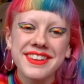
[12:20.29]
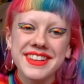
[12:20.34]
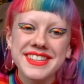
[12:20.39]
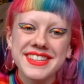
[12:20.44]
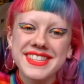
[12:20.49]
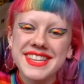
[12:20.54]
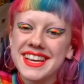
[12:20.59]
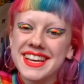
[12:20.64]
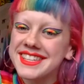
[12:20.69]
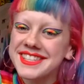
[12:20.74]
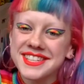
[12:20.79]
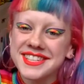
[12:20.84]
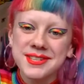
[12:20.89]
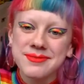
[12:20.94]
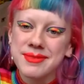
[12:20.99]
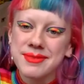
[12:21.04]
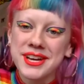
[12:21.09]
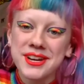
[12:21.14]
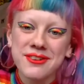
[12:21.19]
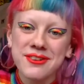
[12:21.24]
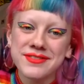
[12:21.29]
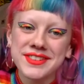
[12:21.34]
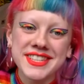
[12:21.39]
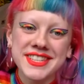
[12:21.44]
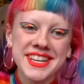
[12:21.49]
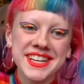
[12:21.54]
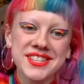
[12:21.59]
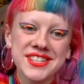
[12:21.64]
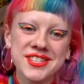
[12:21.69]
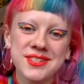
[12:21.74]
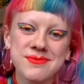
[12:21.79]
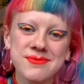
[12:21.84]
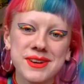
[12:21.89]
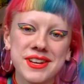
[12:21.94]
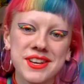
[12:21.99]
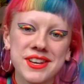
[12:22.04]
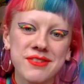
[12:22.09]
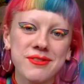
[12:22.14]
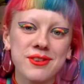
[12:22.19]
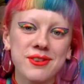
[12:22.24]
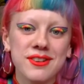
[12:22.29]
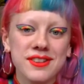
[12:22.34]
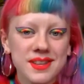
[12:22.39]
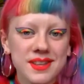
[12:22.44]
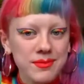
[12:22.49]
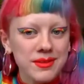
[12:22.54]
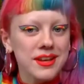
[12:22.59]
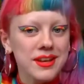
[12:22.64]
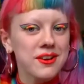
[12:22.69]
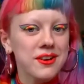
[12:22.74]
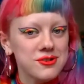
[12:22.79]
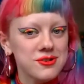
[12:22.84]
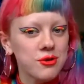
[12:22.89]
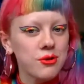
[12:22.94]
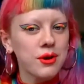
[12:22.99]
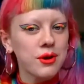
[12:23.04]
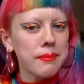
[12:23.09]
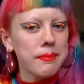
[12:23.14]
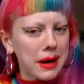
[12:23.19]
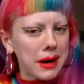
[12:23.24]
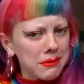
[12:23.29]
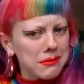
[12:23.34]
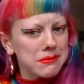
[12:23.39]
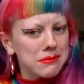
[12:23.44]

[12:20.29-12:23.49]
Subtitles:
It's easier to make conversation when you've got something you can talk about.